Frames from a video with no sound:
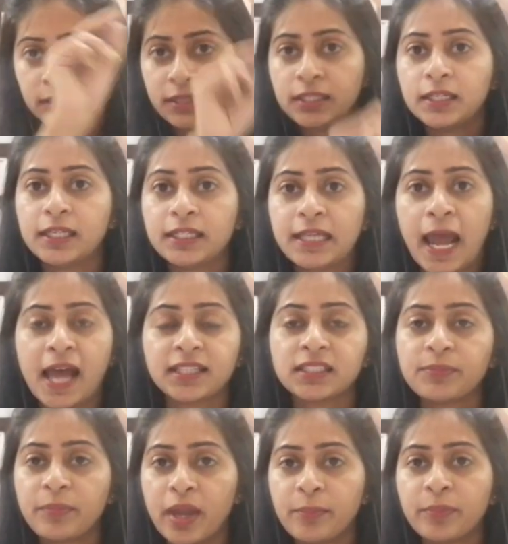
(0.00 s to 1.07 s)
It has
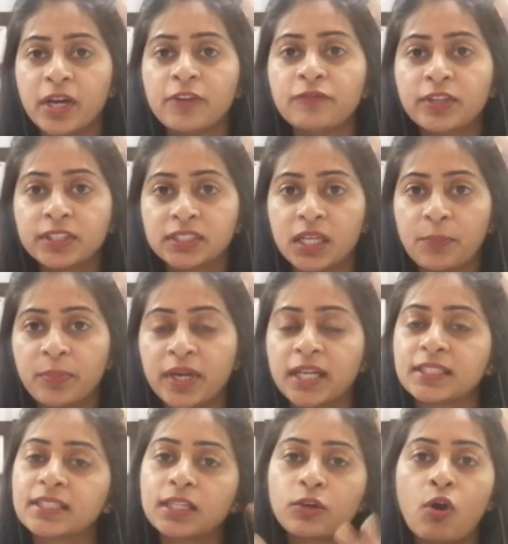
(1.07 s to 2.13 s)
a membrane which
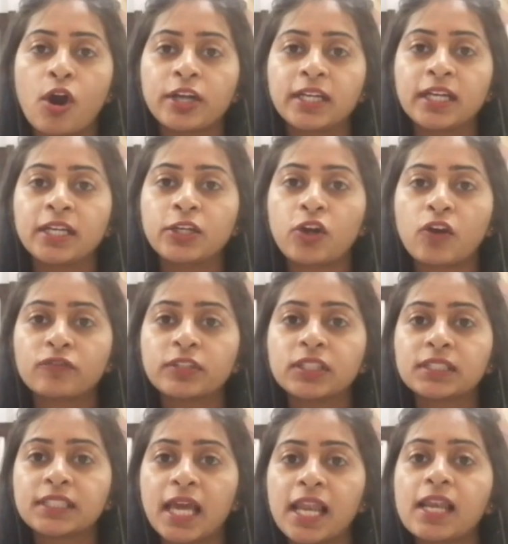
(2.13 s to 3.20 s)
separates the content of the
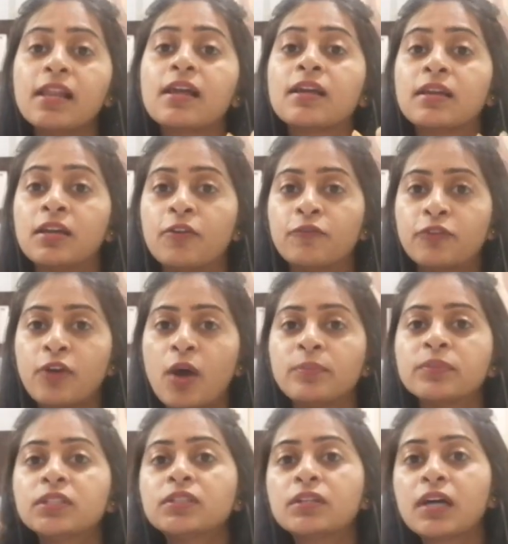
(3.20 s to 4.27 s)
cell from
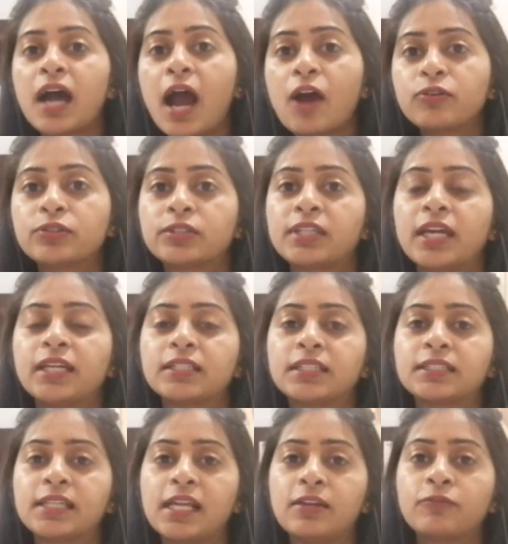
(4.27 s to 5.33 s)
the outside
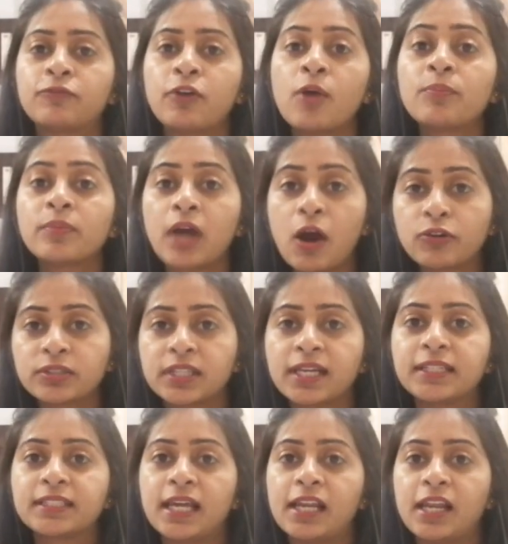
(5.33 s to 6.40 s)

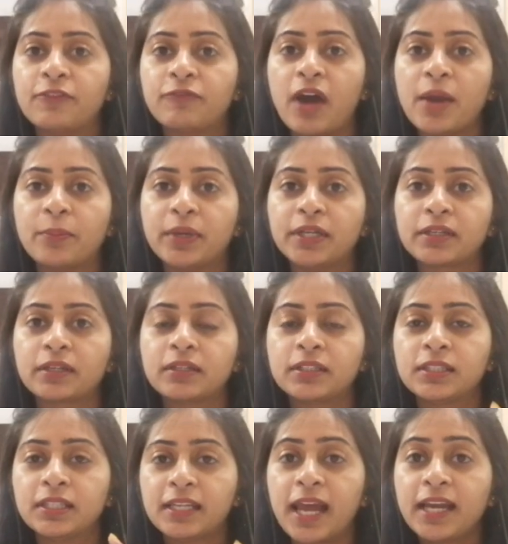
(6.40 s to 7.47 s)
cell environment,
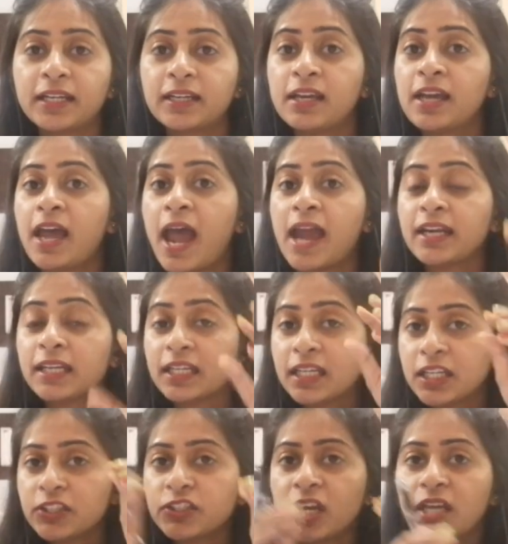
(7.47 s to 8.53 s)
right? And
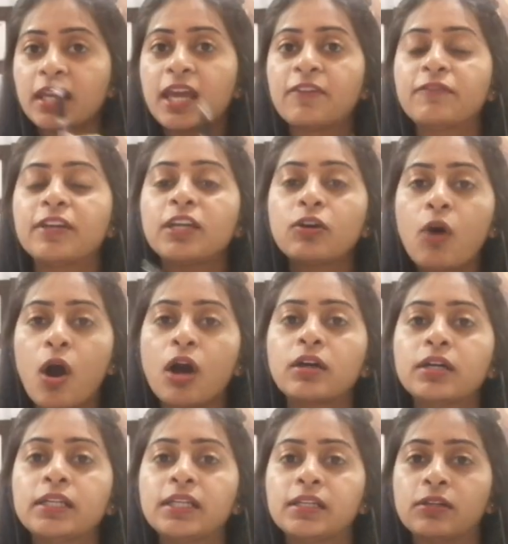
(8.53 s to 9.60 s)
each and every
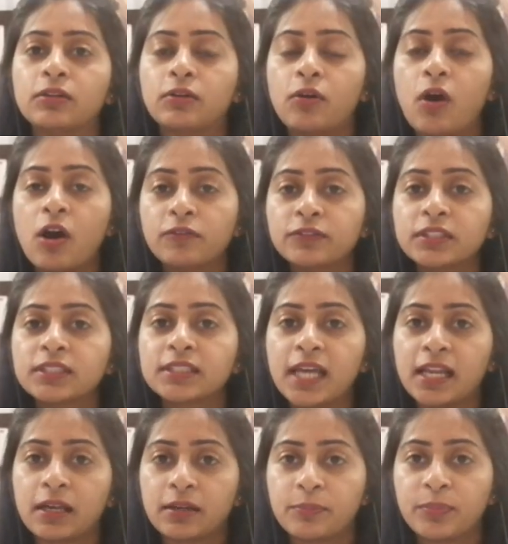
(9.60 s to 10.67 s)
organelle of the
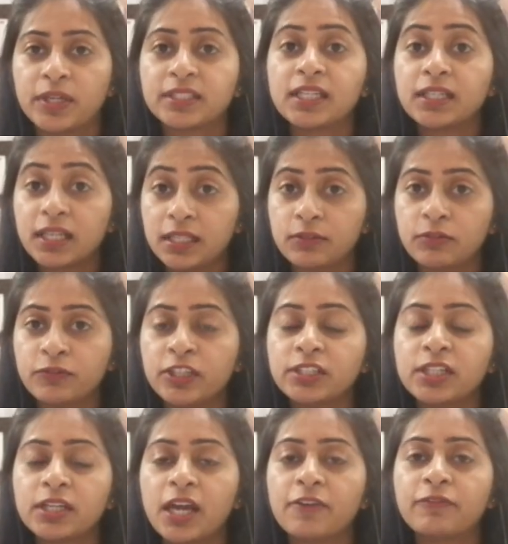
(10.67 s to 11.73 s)
cell, present in each
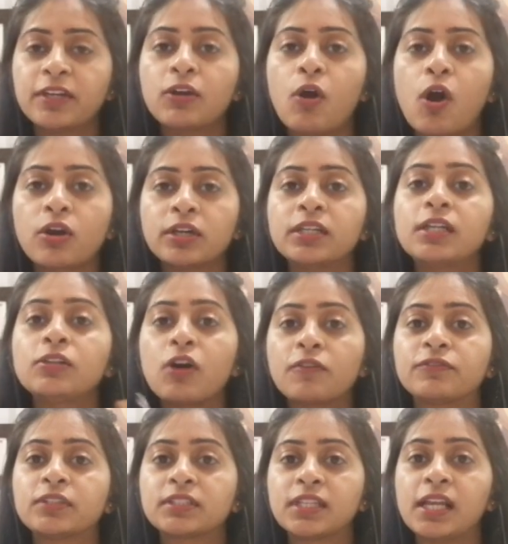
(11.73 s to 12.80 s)
and every organelle of
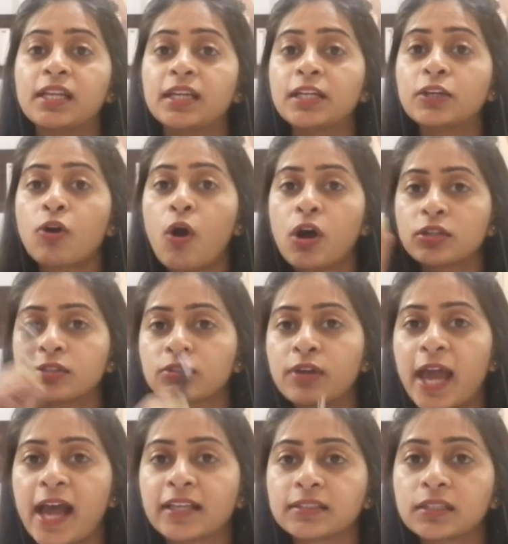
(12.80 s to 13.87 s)
the cell, it also
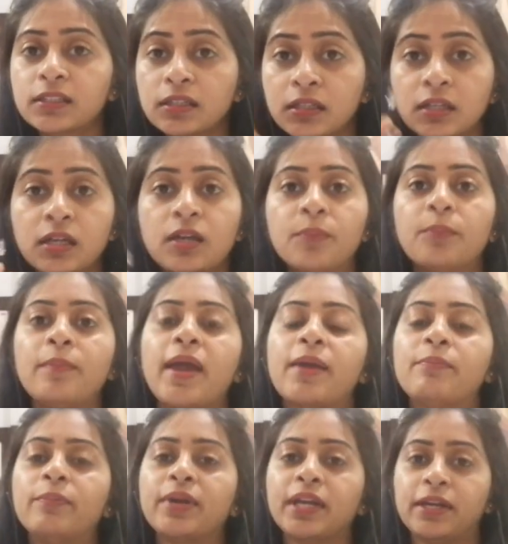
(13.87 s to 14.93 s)
has a
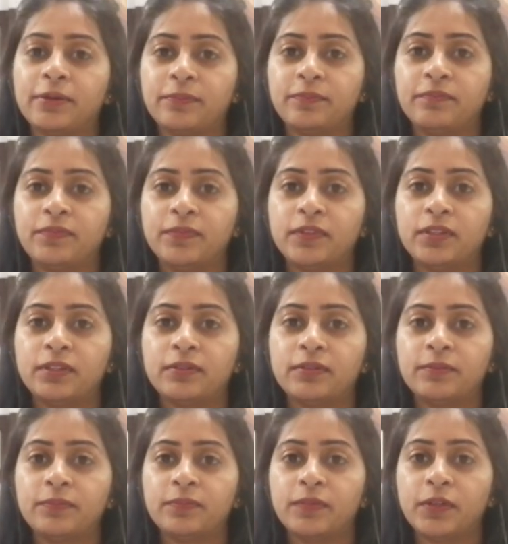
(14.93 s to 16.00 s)
membrane.
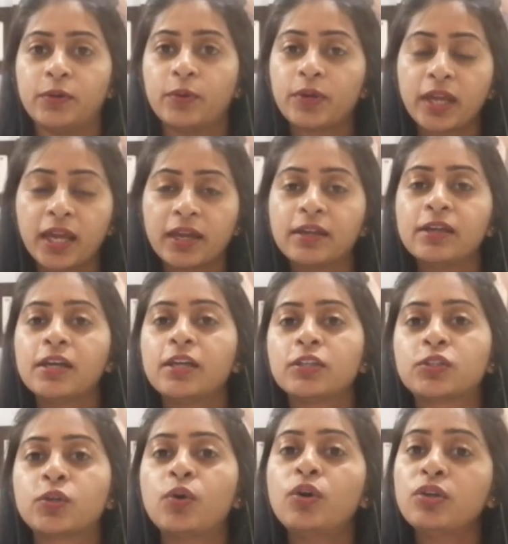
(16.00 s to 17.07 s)
Okay,
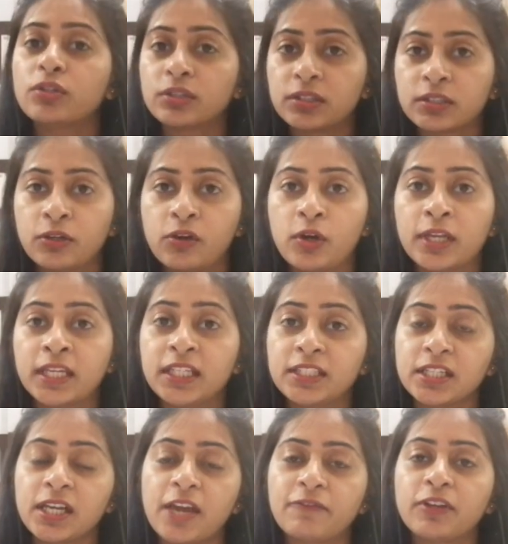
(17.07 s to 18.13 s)
so each
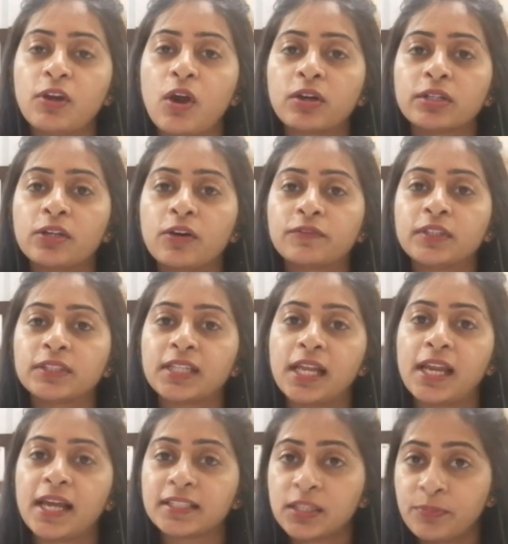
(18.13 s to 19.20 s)
and every organelle of the cell
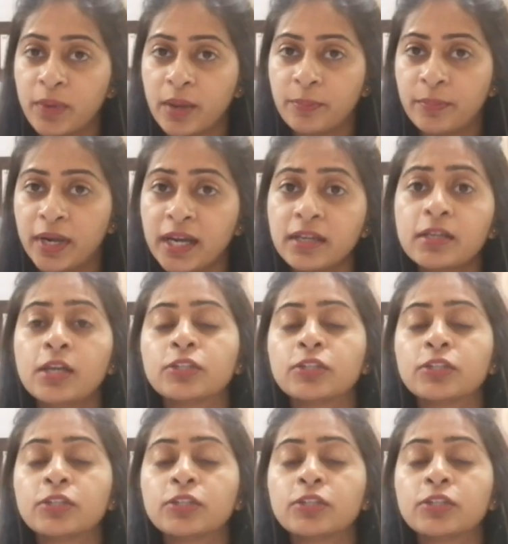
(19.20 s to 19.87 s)
has a membrane.